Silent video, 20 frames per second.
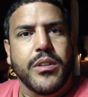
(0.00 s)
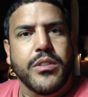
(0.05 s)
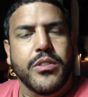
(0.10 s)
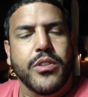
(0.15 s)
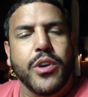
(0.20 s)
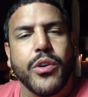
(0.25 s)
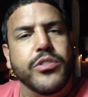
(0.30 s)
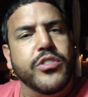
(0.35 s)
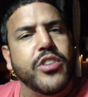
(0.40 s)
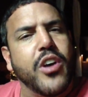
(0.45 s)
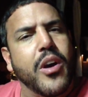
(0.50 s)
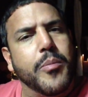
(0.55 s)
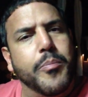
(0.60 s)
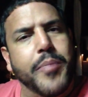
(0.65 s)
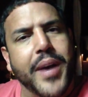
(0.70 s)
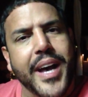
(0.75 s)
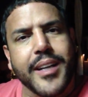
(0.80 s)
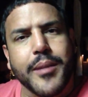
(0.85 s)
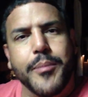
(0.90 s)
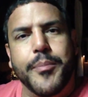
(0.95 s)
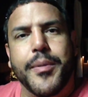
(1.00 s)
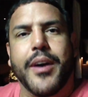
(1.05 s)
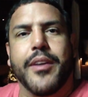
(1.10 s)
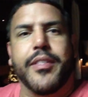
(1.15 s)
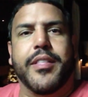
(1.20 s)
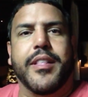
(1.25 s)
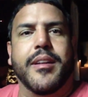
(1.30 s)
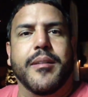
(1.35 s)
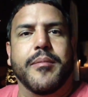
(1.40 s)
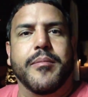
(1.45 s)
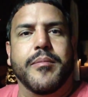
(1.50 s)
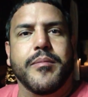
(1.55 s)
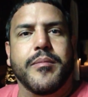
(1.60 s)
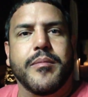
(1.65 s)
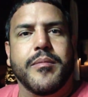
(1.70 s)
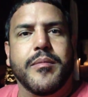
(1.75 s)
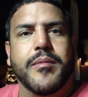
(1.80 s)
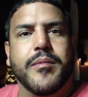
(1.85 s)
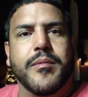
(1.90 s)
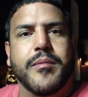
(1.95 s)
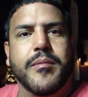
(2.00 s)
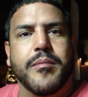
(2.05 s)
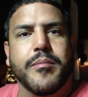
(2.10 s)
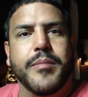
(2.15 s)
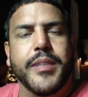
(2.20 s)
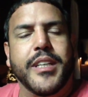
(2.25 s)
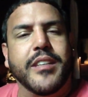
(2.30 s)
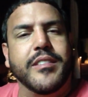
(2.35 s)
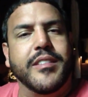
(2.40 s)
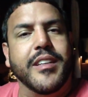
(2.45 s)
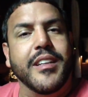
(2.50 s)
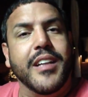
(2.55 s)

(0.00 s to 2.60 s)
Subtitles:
Don't talk bad about them, because